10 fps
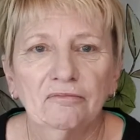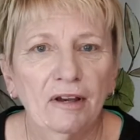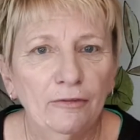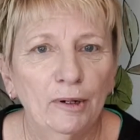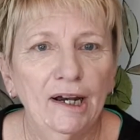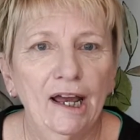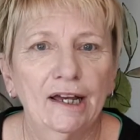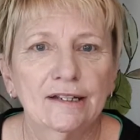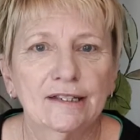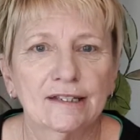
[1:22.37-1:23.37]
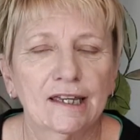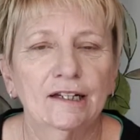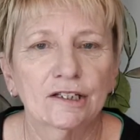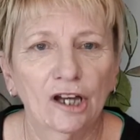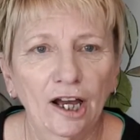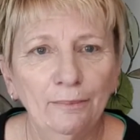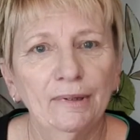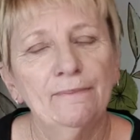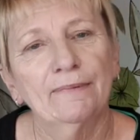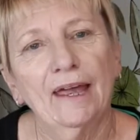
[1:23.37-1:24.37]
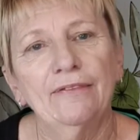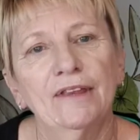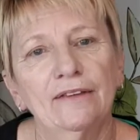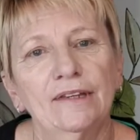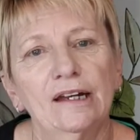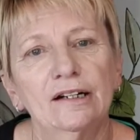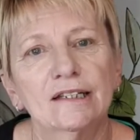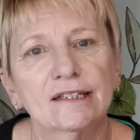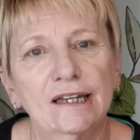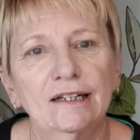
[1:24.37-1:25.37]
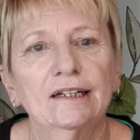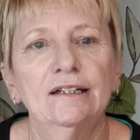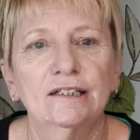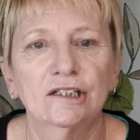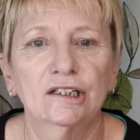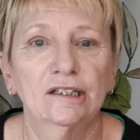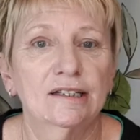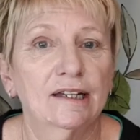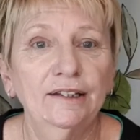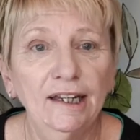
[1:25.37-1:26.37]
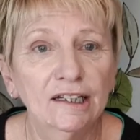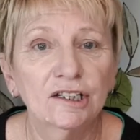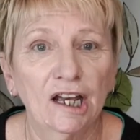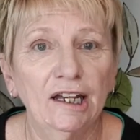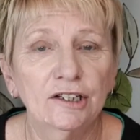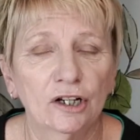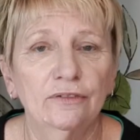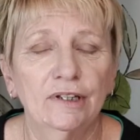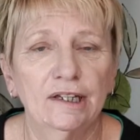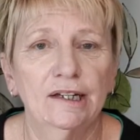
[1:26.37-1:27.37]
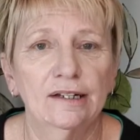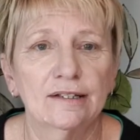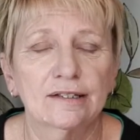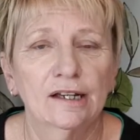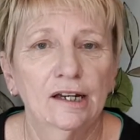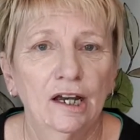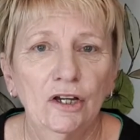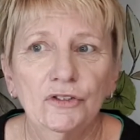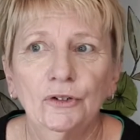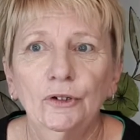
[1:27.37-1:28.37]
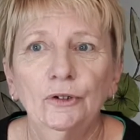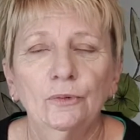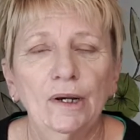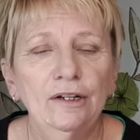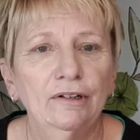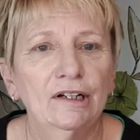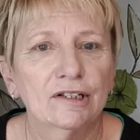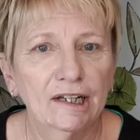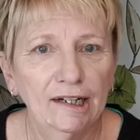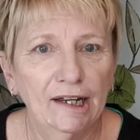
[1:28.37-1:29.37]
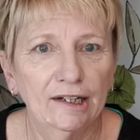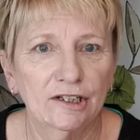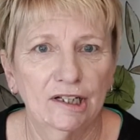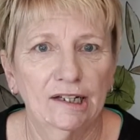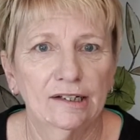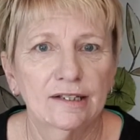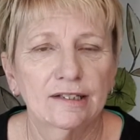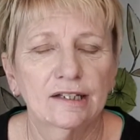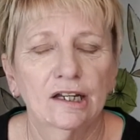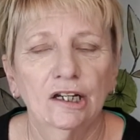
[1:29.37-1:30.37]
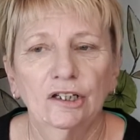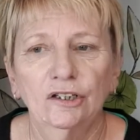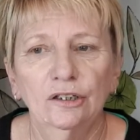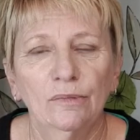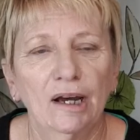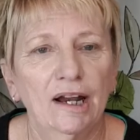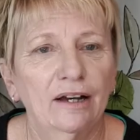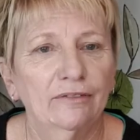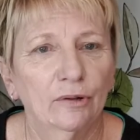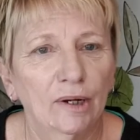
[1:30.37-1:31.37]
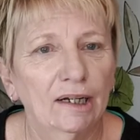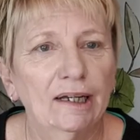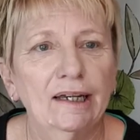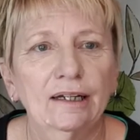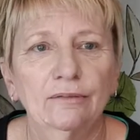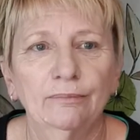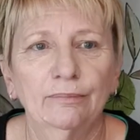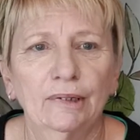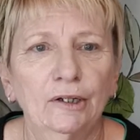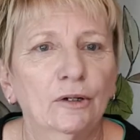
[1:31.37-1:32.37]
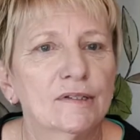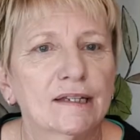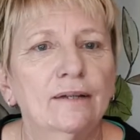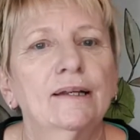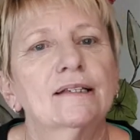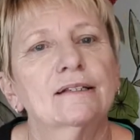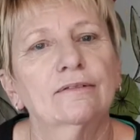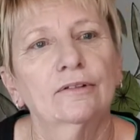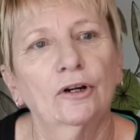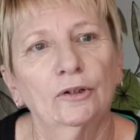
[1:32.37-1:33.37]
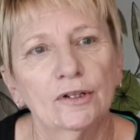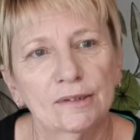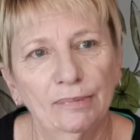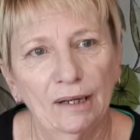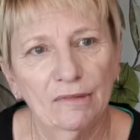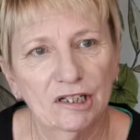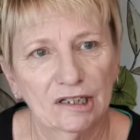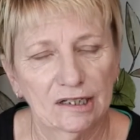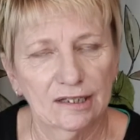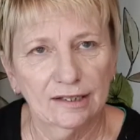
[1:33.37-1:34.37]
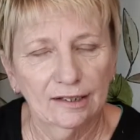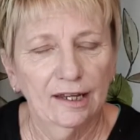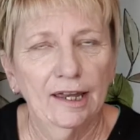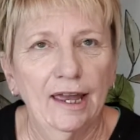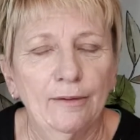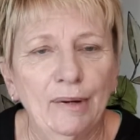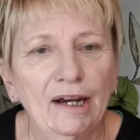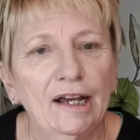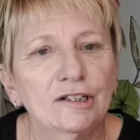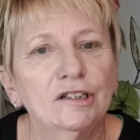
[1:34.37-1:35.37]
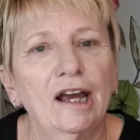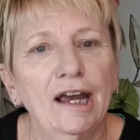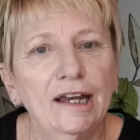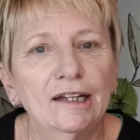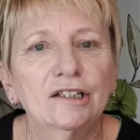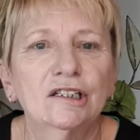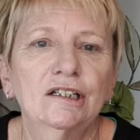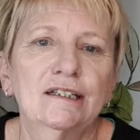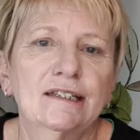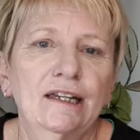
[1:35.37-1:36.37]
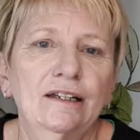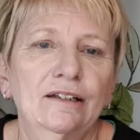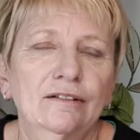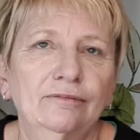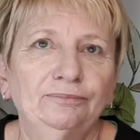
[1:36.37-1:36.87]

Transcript: Everyone has a skin type, and then there are skin conditions, and they can change over the years. So when you're in your teenage years, you might have oily and, you know, skin that's got lots of blemishes. But as you age and your skin,